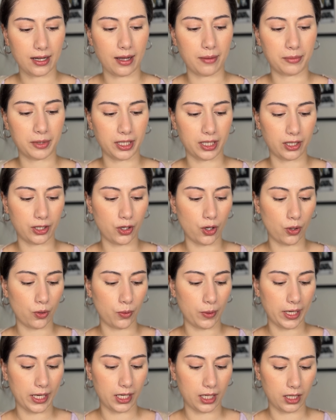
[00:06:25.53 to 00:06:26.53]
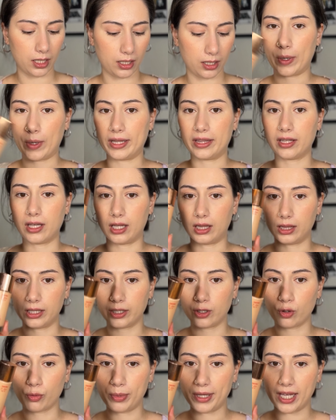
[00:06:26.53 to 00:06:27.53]
I'm gonna go in with a
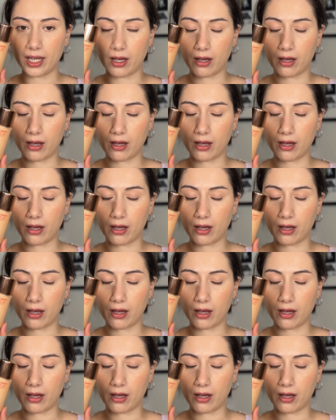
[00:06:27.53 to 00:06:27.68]
little bit